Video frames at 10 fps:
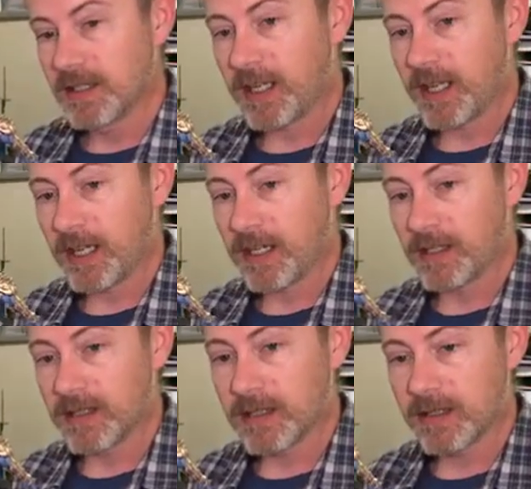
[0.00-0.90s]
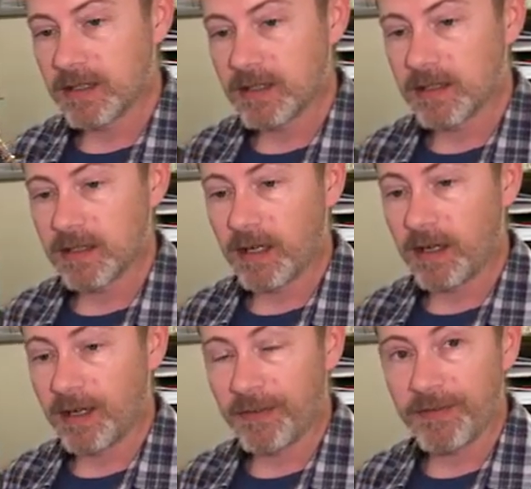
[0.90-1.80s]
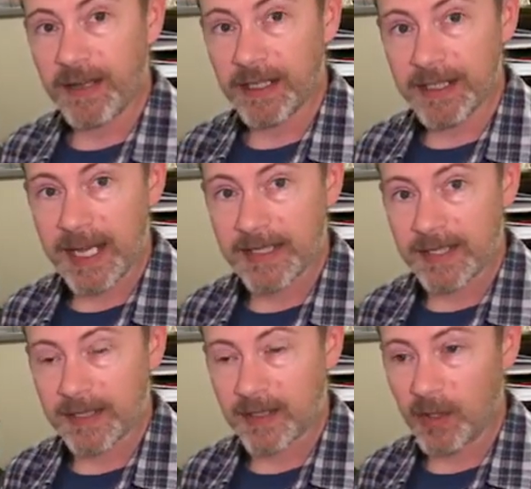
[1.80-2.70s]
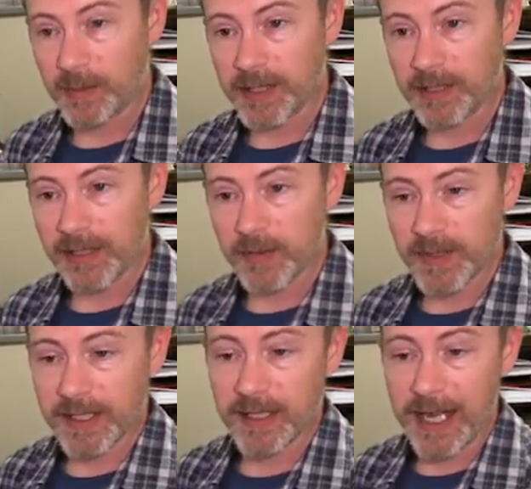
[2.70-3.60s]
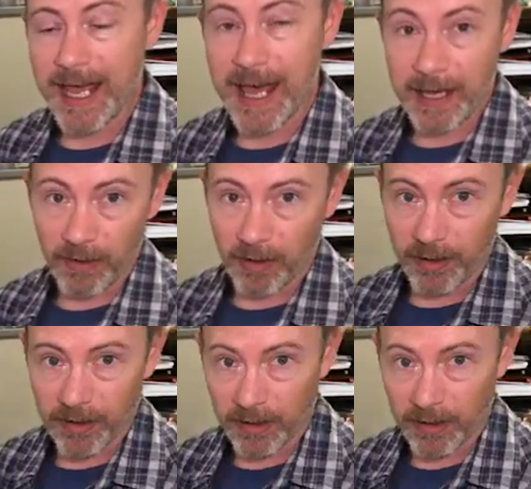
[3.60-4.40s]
and a fantastic sculpt. This was an add-on